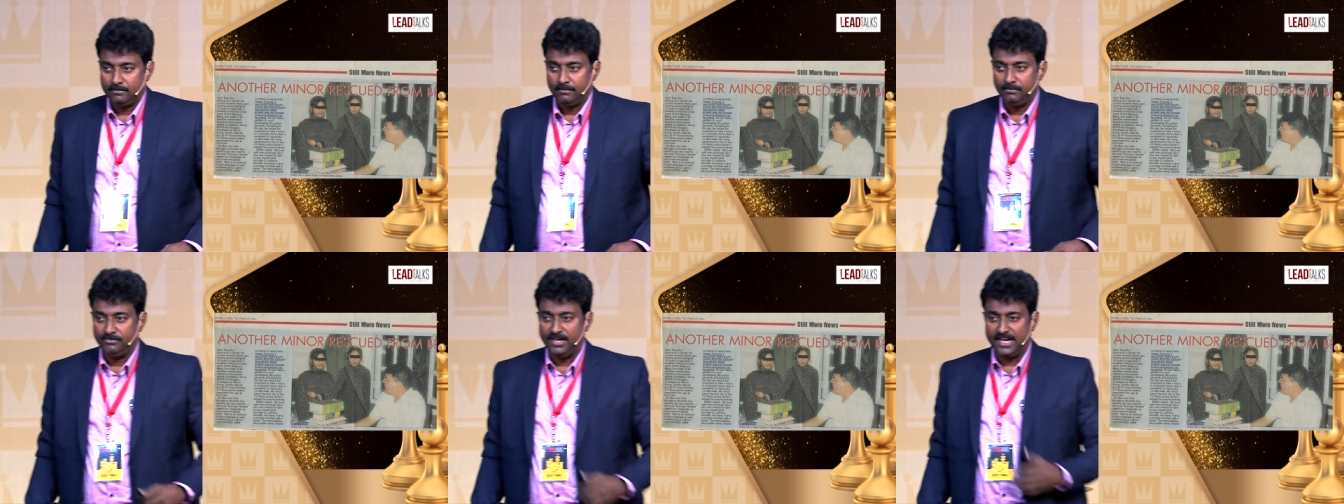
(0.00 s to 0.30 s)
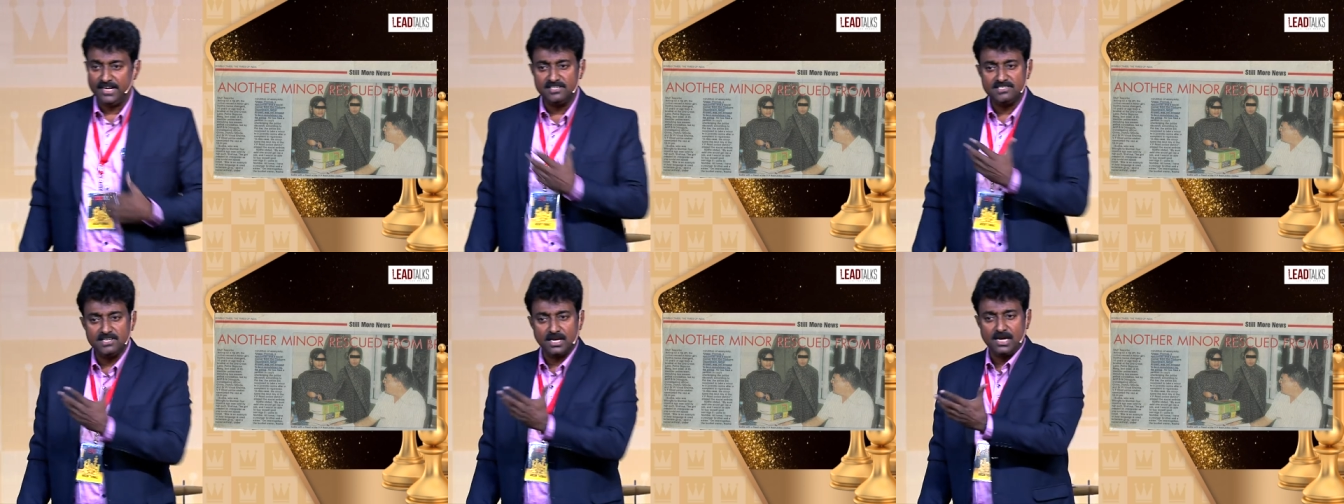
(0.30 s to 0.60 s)

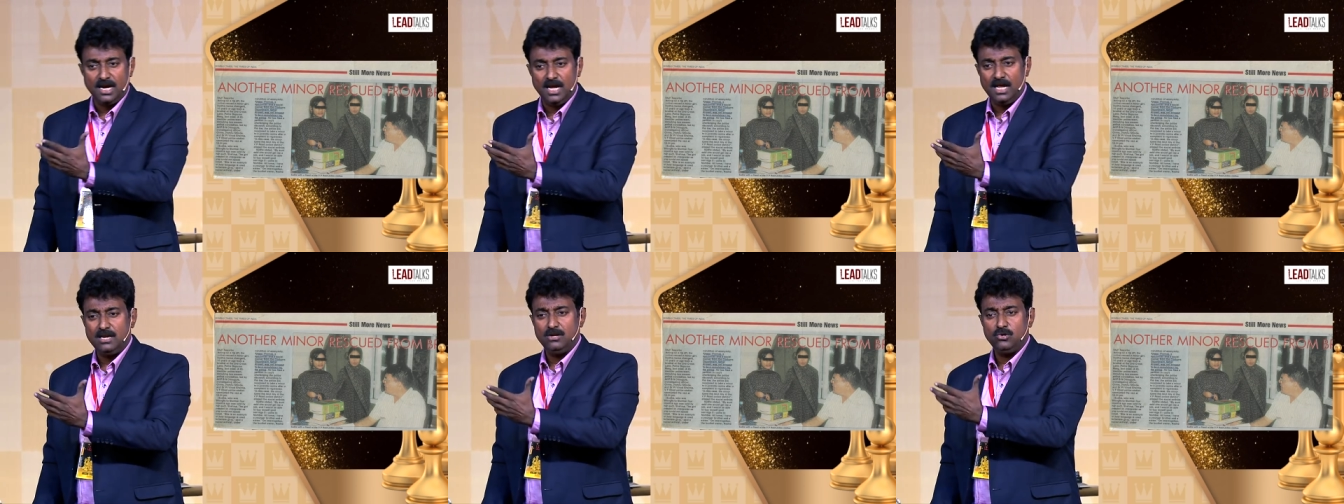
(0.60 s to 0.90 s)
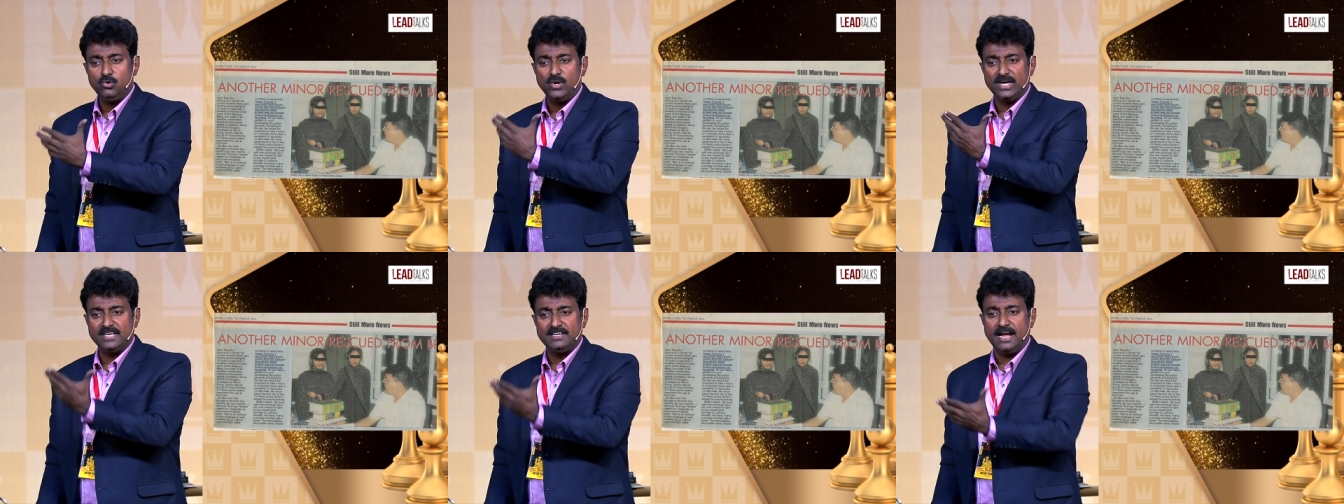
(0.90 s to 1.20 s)
There is a girl
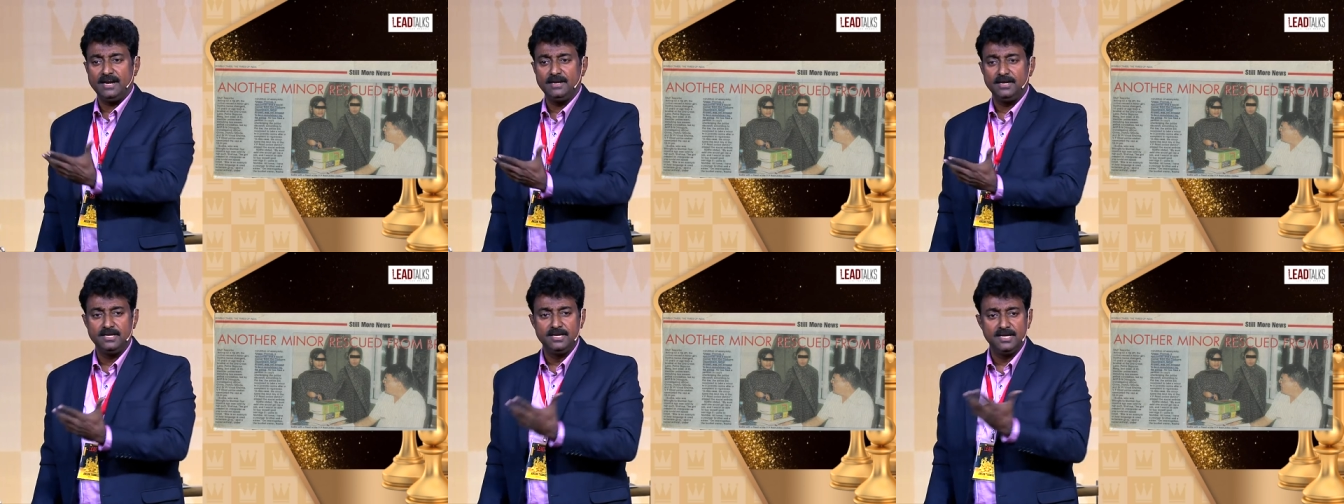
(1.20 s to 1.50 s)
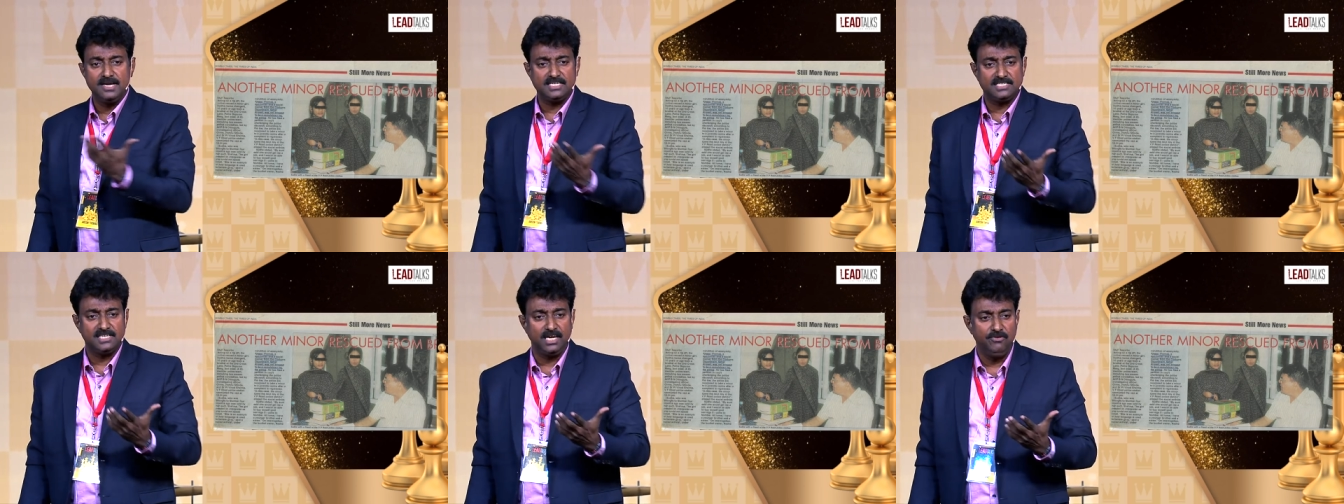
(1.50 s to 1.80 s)
who had done a
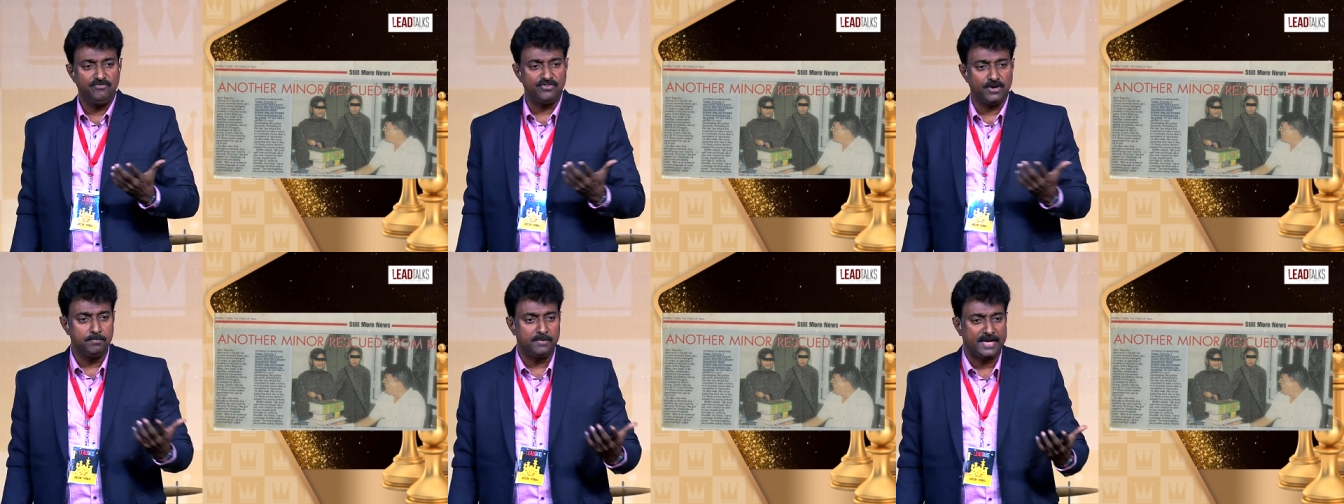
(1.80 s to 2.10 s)
nursing from